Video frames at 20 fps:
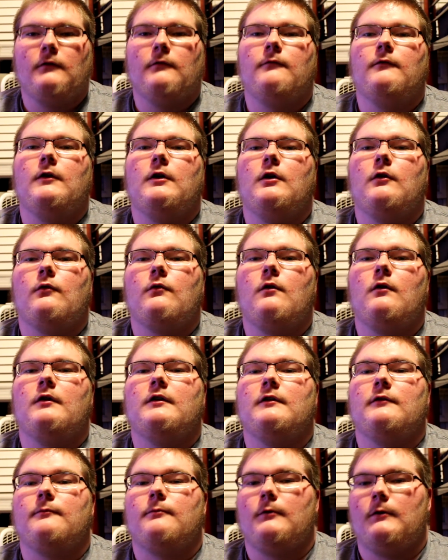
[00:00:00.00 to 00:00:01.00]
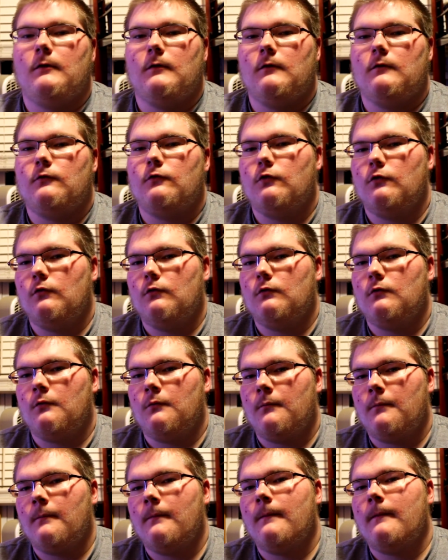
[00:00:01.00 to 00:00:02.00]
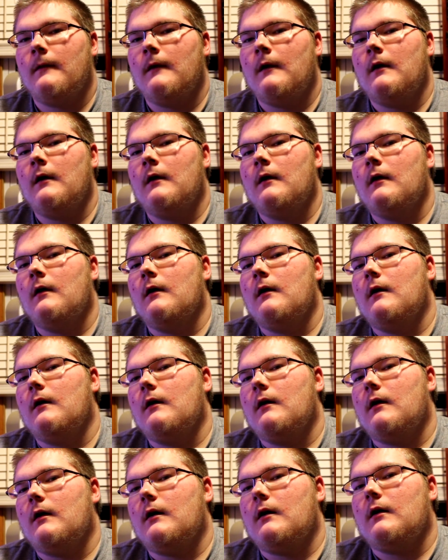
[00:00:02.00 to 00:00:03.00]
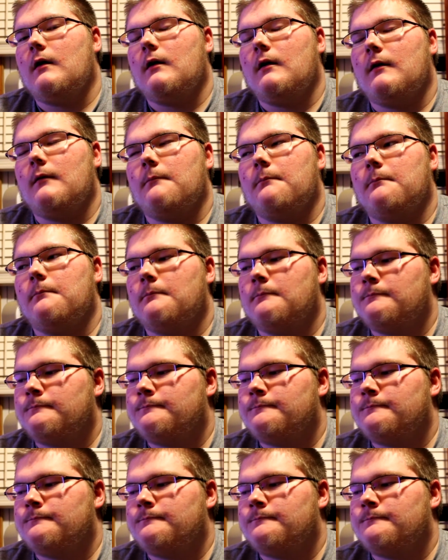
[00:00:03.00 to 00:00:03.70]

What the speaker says: The video quality is pretty good too. The